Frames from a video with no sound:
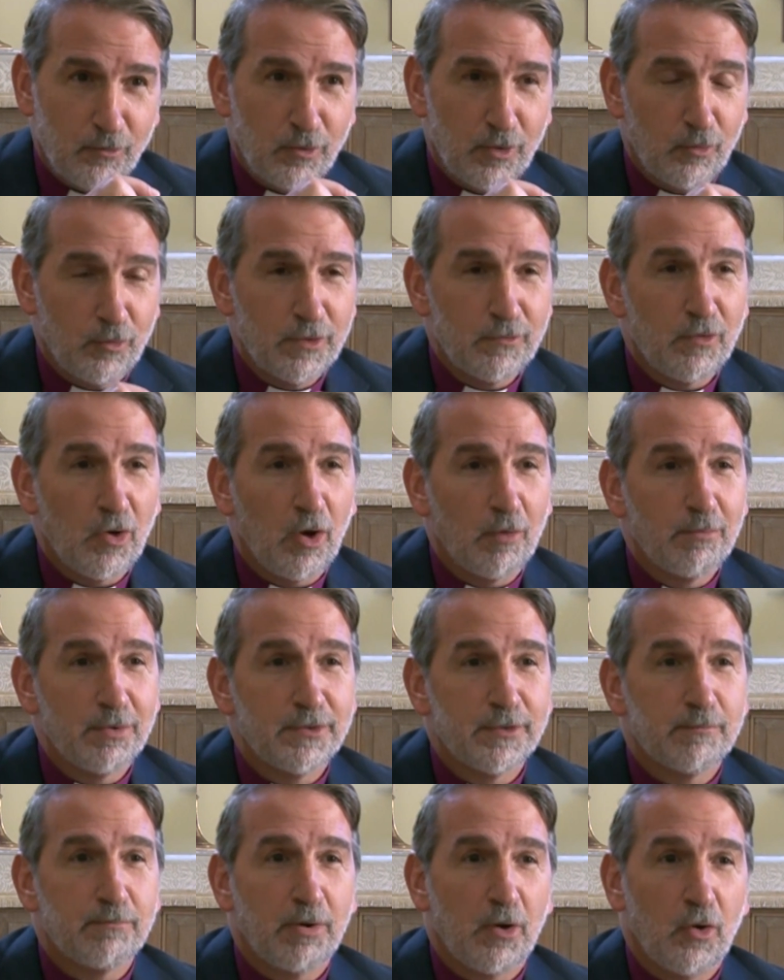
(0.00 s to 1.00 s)
Well, we've all
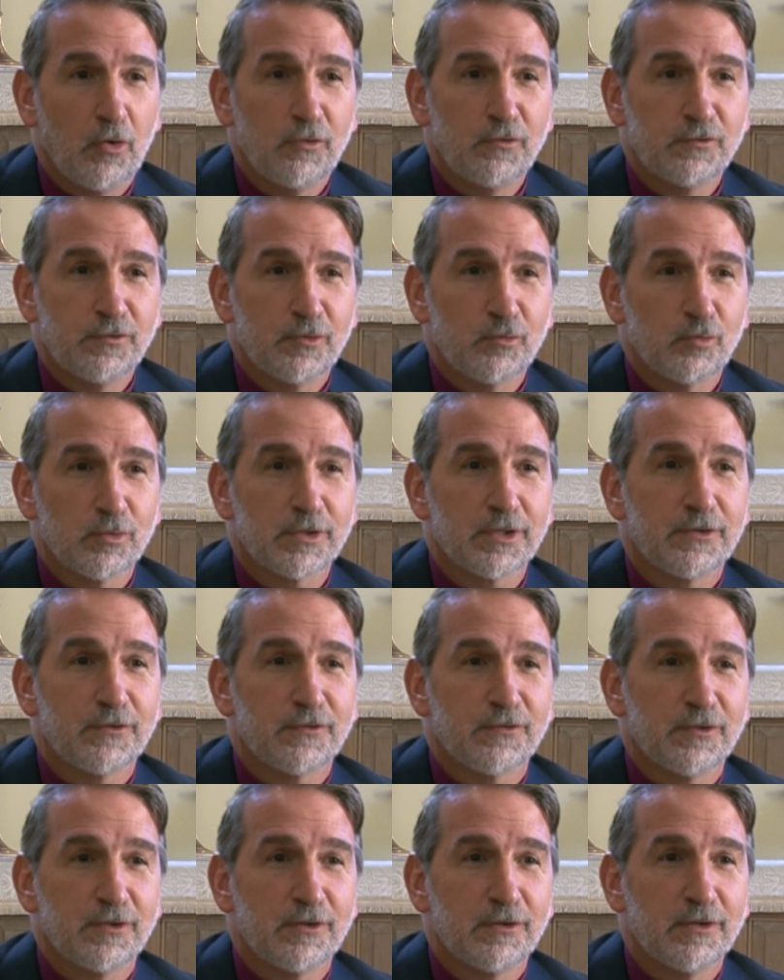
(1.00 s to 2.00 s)
been deposed and we're
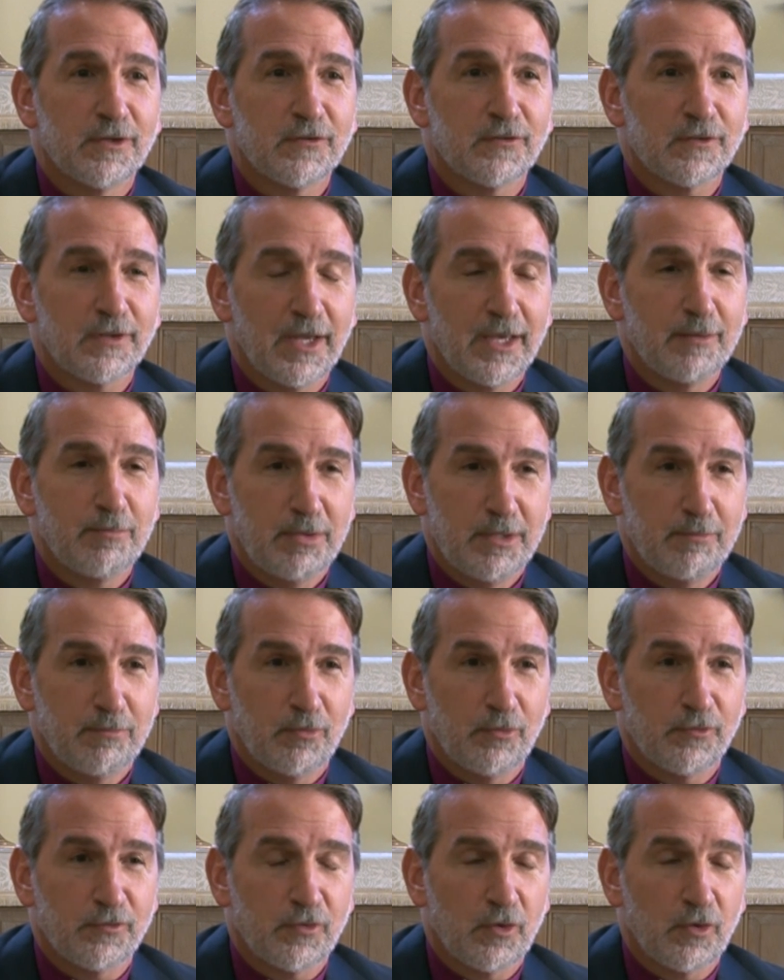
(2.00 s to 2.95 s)
considered as lay people.